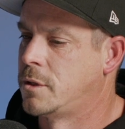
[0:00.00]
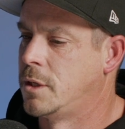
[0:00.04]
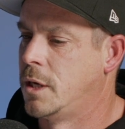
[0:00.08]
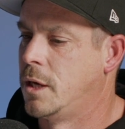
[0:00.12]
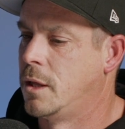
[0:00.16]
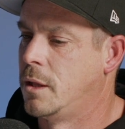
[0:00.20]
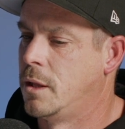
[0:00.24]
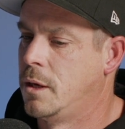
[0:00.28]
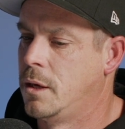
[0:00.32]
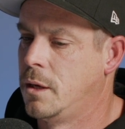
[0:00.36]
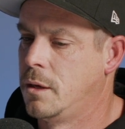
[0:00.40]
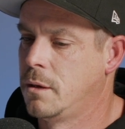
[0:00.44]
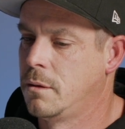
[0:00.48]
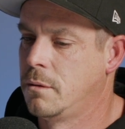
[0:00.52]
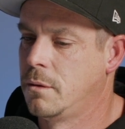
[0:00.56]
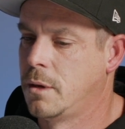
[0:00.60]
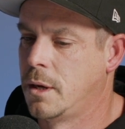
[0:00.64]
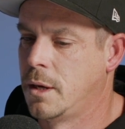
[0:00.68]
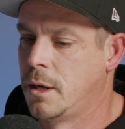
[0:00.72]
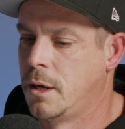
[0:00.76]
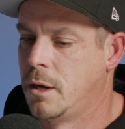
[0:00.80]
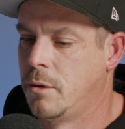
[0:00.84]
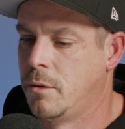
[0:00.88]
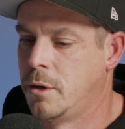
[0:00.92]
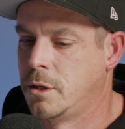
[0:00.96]
out there,
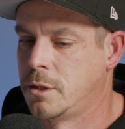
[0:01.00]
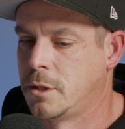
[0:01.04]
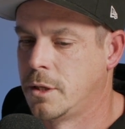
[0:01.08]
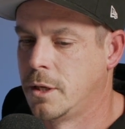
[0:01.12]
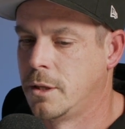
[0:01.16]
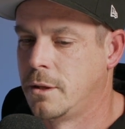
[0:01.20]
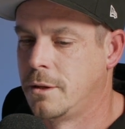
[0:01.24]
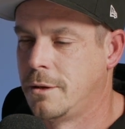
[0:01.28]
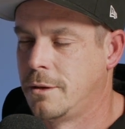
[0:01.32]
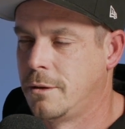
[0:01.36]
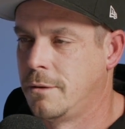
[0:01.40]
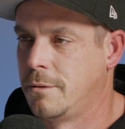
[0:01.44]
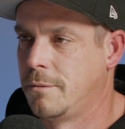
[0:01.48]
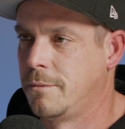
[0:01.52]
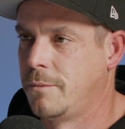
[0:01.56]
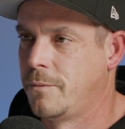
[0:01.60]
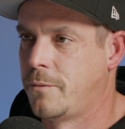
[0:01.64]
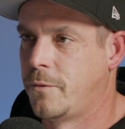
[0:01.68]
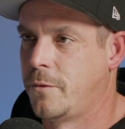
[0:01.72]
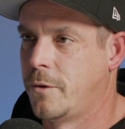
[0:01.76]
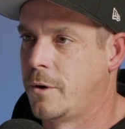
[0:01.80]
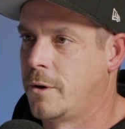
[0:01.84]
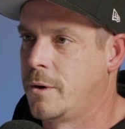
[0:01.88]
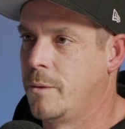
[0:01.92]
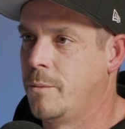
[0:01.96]
and I always said that
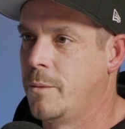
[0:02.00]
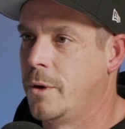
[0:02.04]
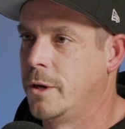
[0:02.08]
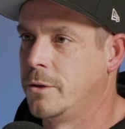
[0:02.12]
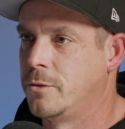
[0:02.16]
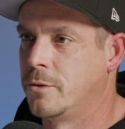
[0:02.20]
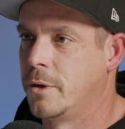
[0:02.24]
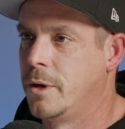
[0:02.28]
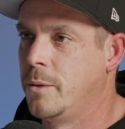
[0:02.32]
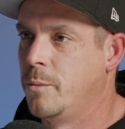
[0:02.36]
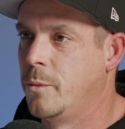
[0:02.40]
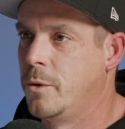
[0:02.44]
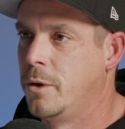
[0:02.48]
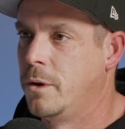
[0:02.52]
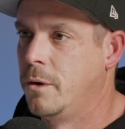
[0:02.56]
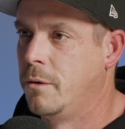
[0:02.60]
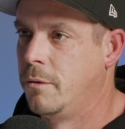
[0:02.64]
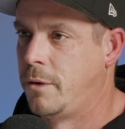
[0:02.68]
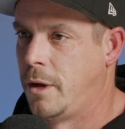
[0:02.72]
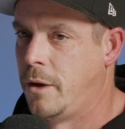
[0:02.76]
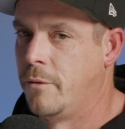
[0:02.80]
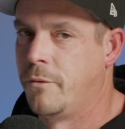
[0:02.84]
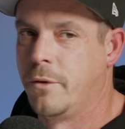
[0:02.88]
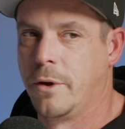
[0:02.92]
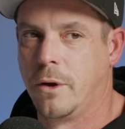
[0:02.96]
fucking my dream world,
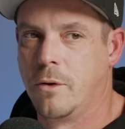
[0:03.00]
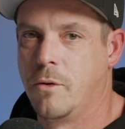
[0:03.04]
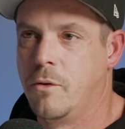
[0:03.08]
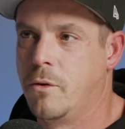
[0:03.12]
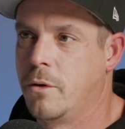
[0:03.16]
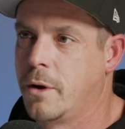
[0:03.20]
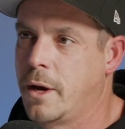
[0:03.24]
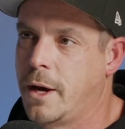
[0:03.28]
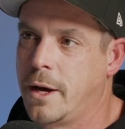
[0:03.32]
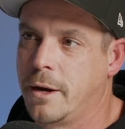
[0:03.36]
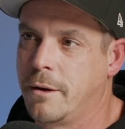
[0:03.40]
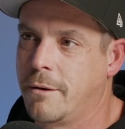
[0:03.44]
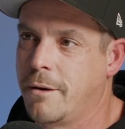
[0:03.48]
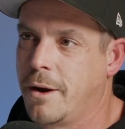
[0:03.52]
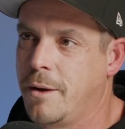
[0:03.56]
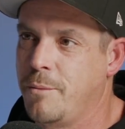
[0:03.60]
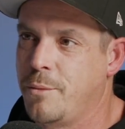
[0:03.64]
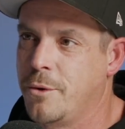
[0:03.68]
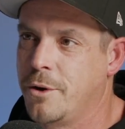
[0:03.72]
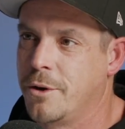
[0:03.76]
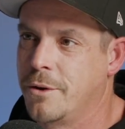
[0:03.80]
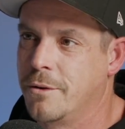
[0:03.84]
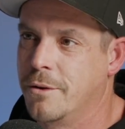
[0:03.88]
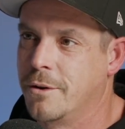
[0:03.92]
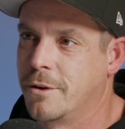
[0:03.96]
every corner had a great
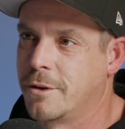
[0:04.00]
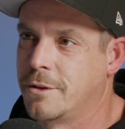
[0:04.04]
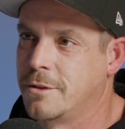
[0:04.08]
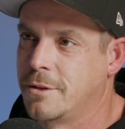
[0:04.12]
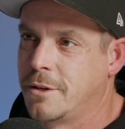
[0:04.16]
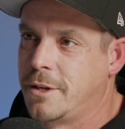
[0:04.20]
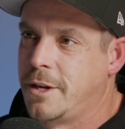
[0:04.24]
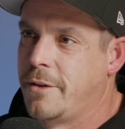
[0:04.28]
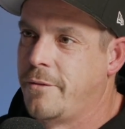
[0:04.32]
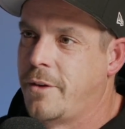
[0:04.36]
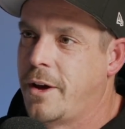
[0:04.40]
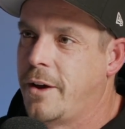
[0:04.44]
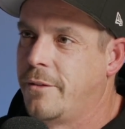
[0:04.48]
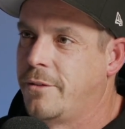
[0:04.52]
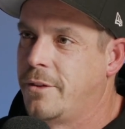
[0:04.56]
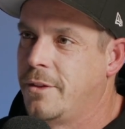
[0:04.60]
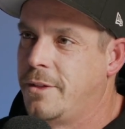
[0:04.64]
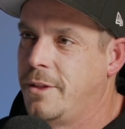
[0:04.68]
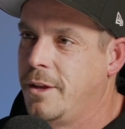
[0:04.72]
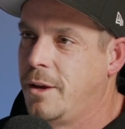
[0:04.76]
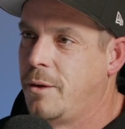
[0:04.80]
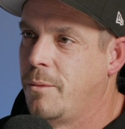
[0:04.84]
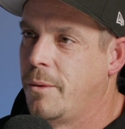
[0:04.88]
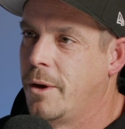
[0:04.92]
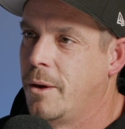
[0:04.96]
burger on it because I'd never have to
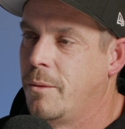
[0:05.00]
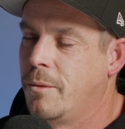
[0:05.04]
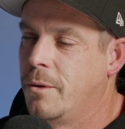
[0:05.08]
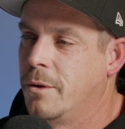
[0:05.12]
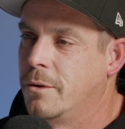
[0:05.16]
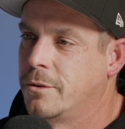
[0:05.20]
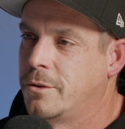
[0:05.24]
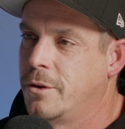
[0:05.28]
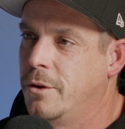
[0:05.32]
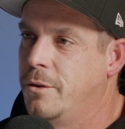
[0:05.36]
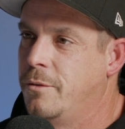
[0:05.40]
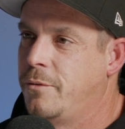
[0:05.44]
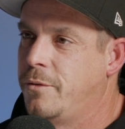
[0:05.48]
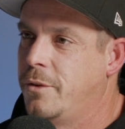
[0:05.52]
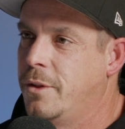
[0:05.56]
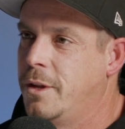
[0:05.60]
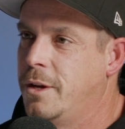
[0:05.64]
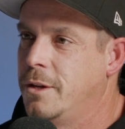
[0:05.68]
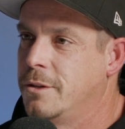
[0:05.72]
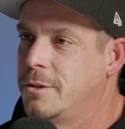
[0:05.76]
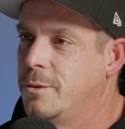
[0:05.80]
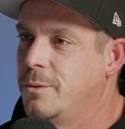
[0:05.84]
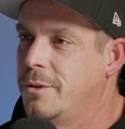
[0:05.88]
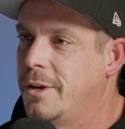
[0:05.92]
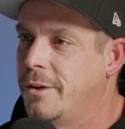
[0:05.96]
think about where I was going for
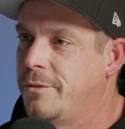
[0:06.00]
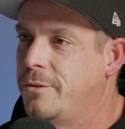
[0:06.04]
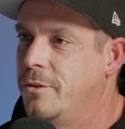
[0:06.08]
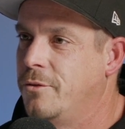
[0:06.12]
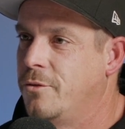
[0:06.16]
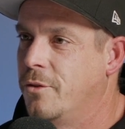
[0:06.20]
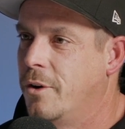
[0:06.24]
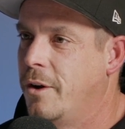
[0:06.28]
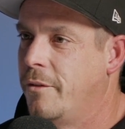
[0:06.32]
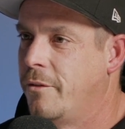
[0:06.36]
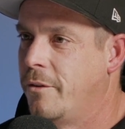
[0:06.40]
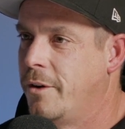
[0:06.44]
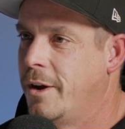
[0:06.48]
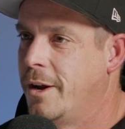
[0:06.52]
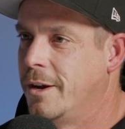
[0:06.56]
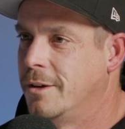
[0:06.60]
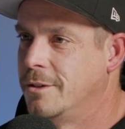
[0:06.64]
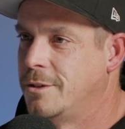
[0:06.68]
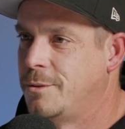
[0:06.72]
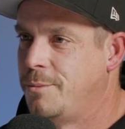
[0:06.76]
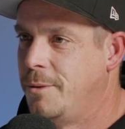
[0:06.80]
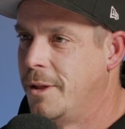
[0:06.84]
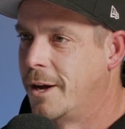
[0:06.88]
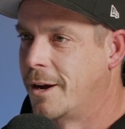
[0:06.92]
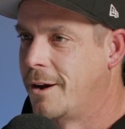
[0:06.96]
lunch. I wouldn't have to drive around. I'd
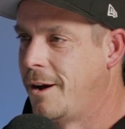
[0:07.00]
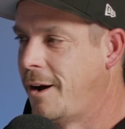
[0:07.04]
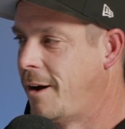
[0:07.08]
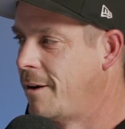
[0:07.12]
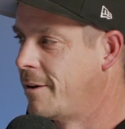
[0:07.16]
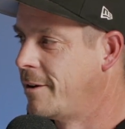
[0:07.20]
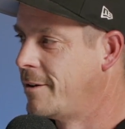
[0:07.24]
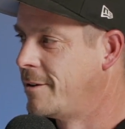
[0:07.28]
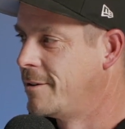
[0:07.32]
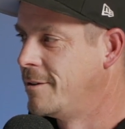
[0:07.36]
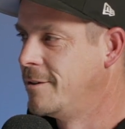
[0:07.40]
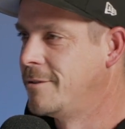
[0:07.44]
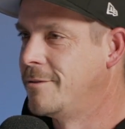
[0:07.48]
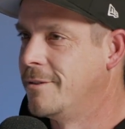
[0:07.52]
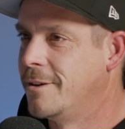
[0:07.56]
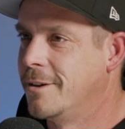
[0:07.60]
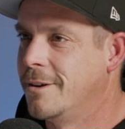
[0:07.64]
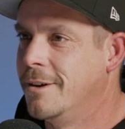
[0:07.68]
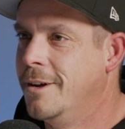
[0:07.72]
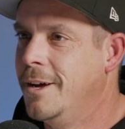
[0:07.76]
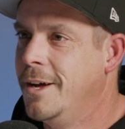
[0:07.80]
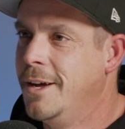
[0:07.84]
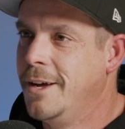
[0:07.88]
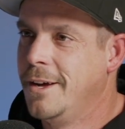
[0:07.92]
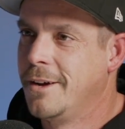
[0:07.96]
just be like, oh, I'll go to this
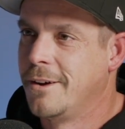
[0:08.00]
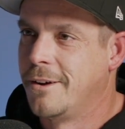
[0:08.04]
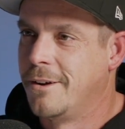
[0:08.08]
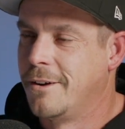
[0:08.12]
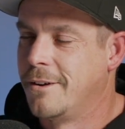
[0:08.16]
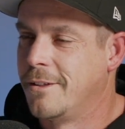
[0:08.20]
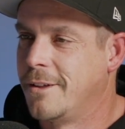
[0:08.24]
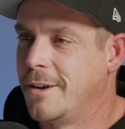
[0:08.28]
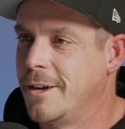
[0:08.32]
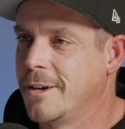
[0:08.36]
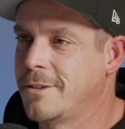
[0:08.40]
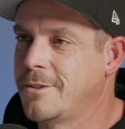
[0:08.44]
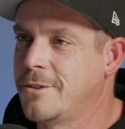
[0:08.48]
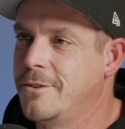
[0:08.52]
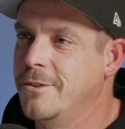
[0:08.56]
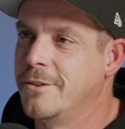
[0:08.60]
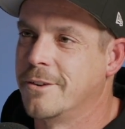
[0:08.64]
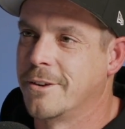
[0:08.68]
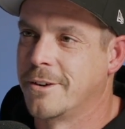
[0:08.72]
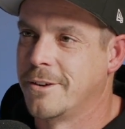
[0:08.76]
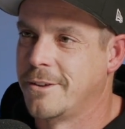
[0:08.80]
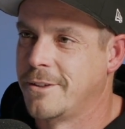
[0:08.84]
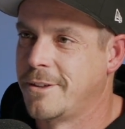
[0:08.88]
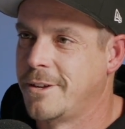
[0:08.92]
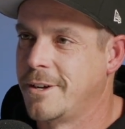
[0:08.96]
one, go to the next corner,
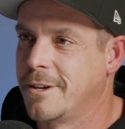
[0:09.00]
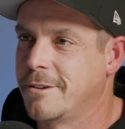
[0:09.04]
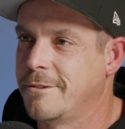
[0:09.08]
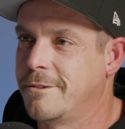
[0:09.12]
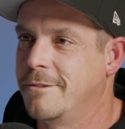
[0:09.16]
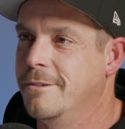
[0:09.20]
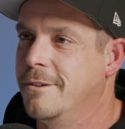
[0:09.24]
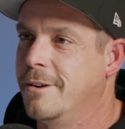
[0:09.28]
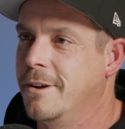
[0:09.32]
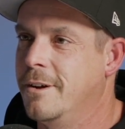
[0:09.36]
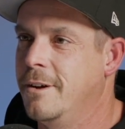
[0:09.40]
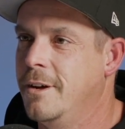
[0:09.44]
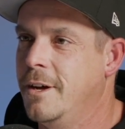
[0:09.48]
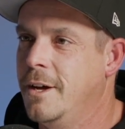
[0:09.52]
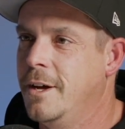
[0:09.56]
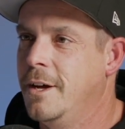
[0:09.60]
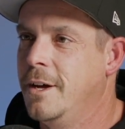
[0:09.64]
go to the next corner. I tell you,